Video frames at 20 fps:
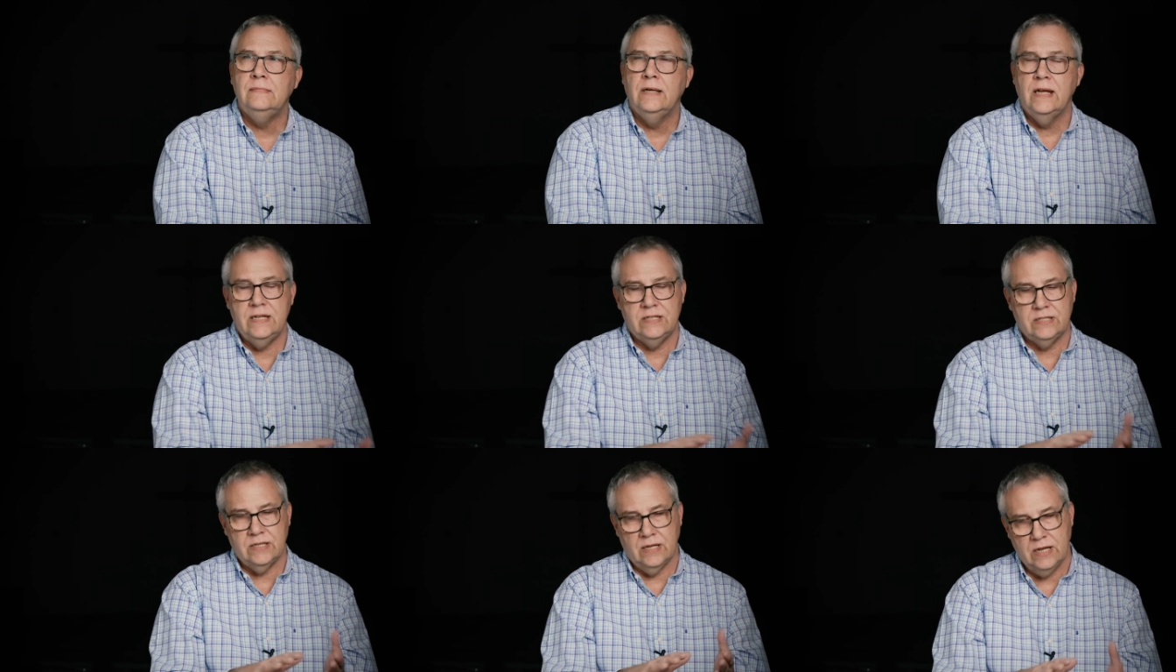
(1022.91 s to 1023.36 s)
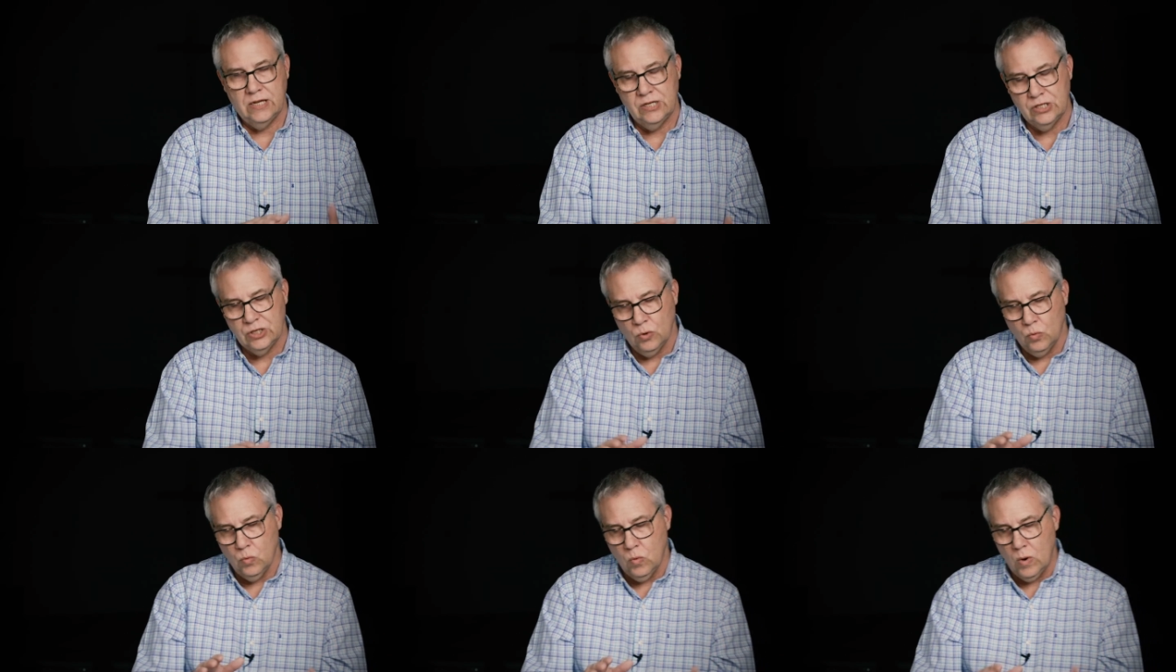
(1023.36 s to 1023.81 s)
He's,
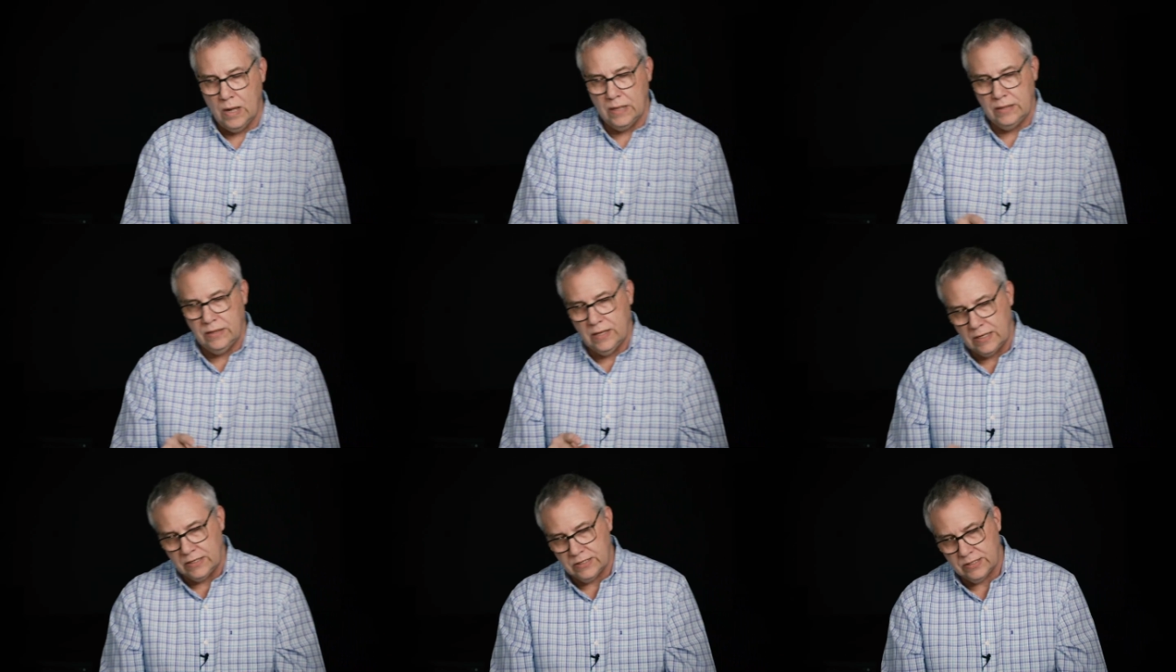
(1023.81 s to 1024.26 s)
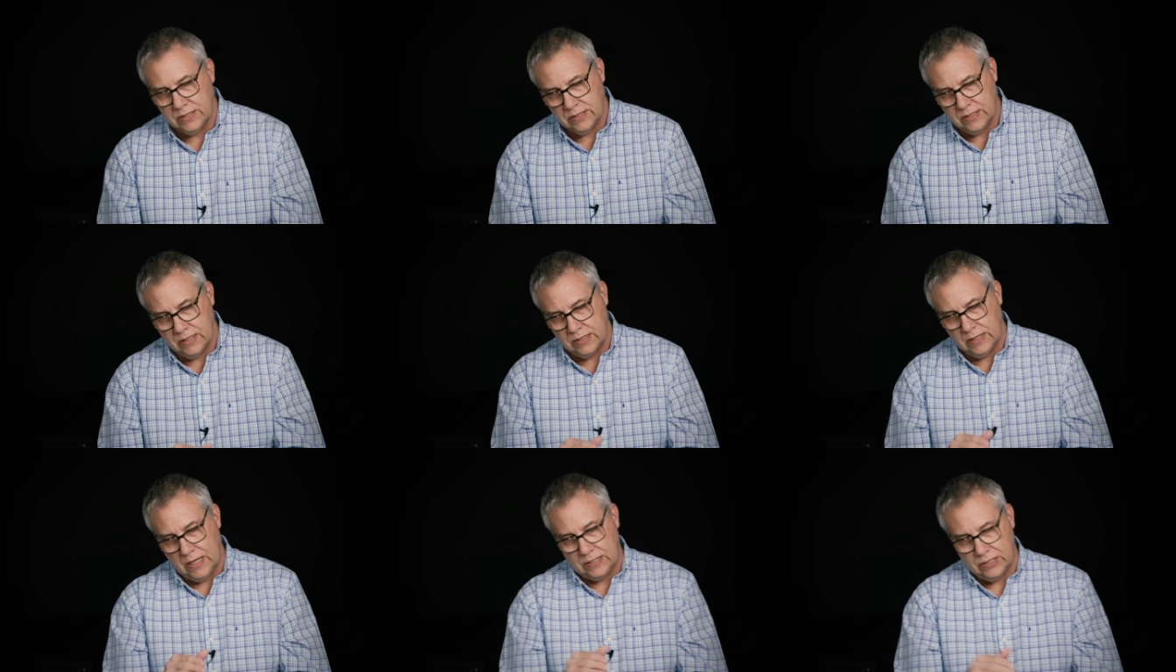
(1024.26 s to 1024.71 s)
he's the one that's,
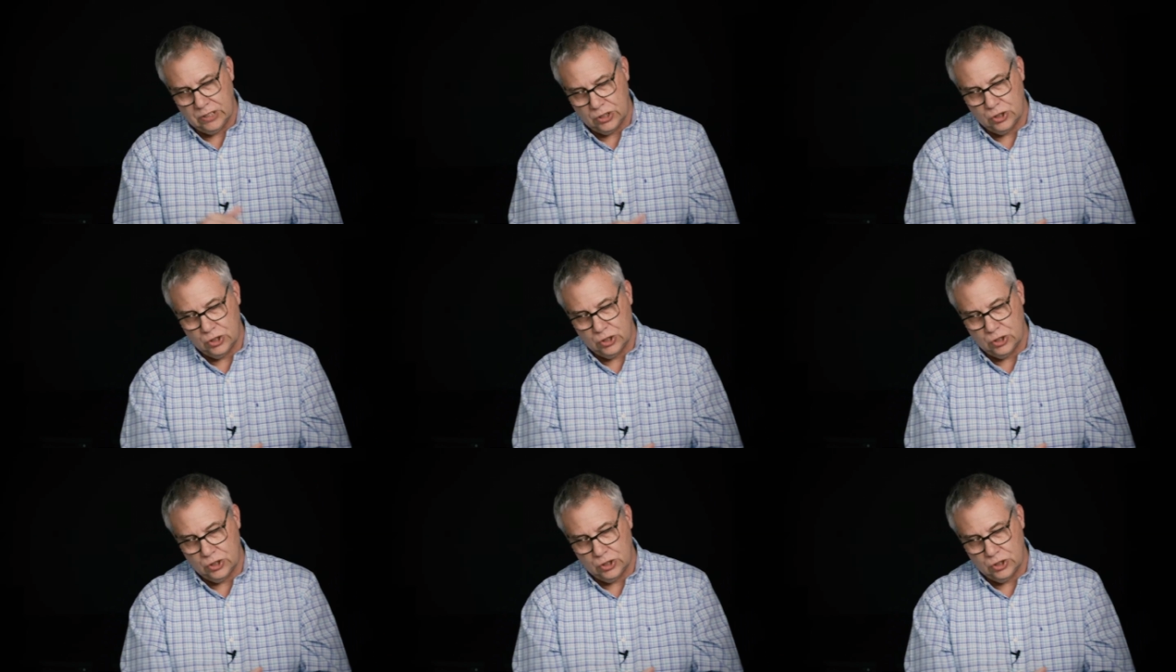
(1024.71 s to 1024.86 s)
that